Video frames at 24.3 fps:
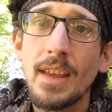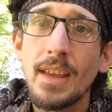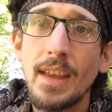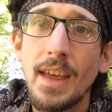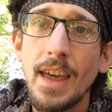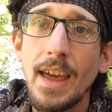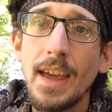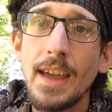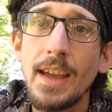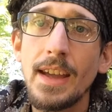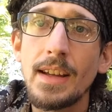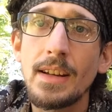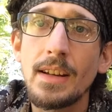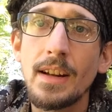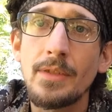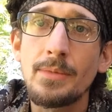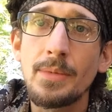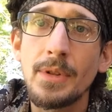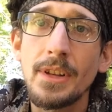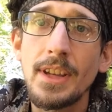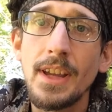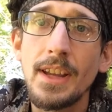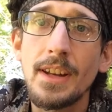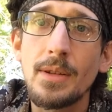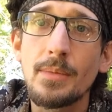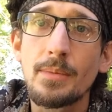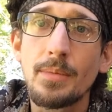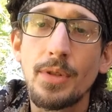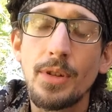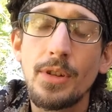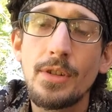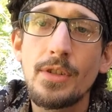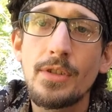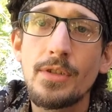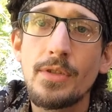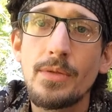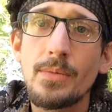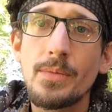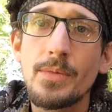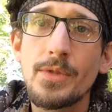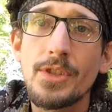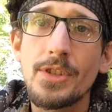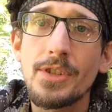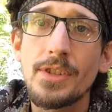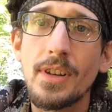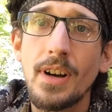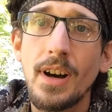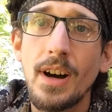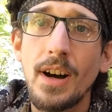And I've been getting
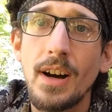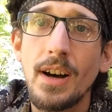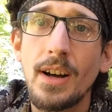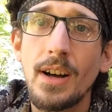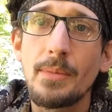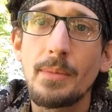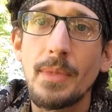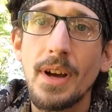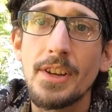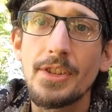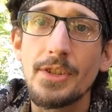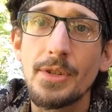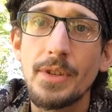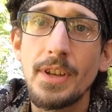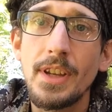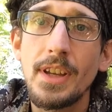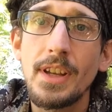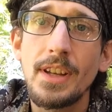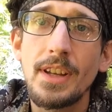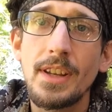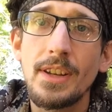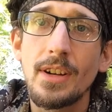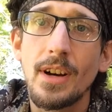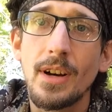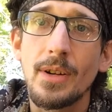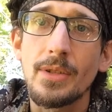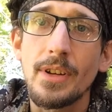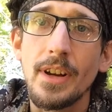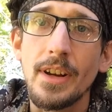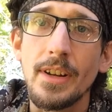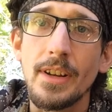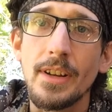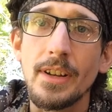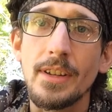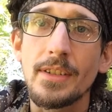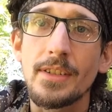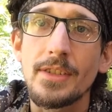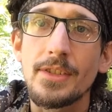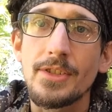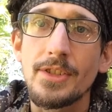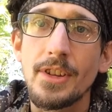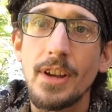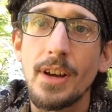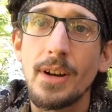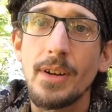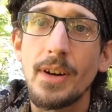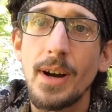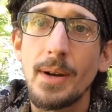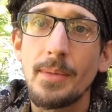blooms on my zucchini already,
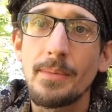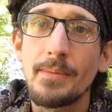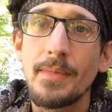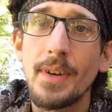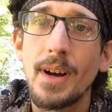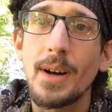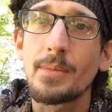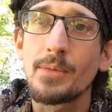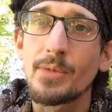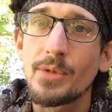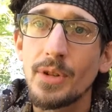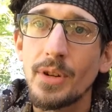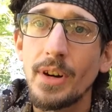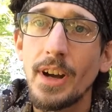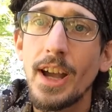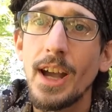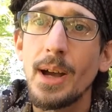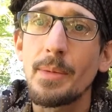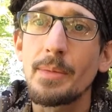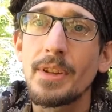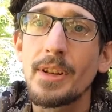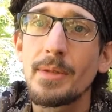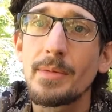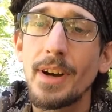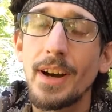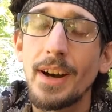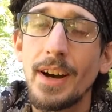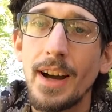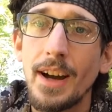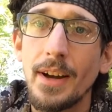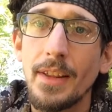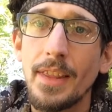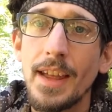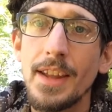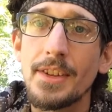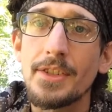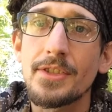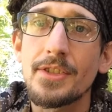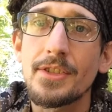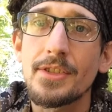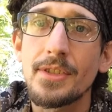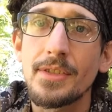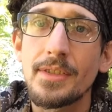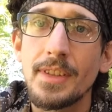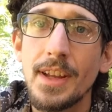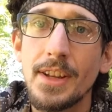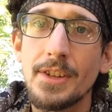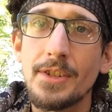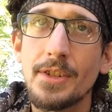so I'm real happy about how that's
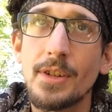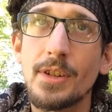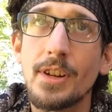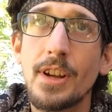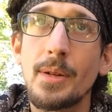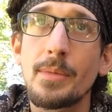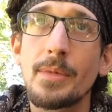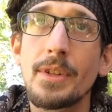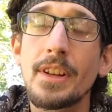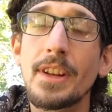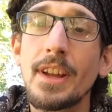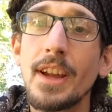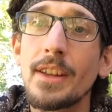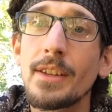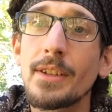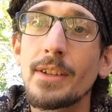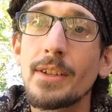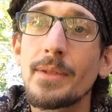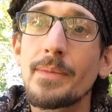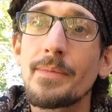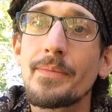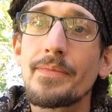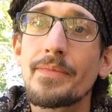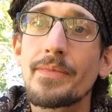all coming together.